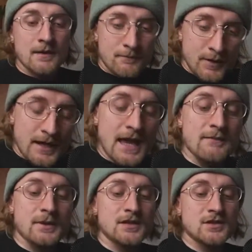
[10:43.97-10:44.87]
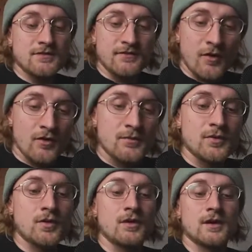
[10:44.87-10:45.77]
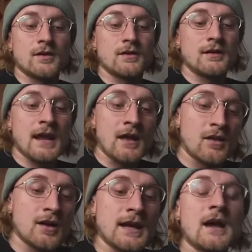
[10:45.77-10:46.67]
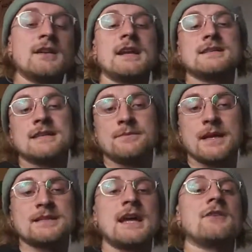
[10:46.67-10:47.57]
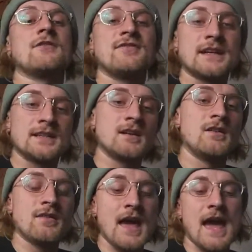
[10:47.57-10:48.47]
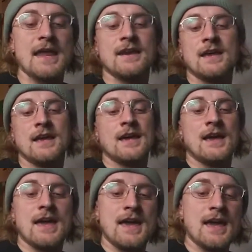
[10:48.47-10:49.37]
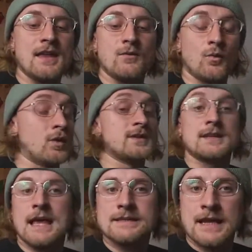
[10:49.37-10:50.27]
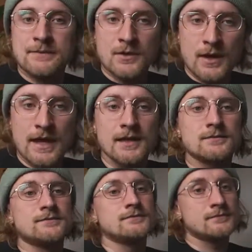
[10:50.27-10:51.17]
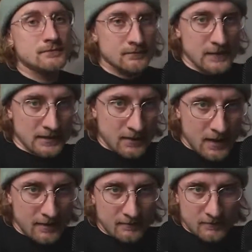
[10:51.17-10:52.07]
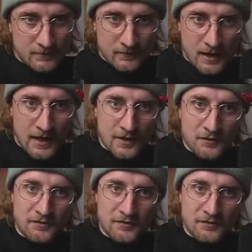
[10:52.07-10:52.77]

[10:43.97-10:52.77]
Again, being just vulnerable, or how did I sleep last night? Reflecting on that. And when's the last time you ate? That's a lot of you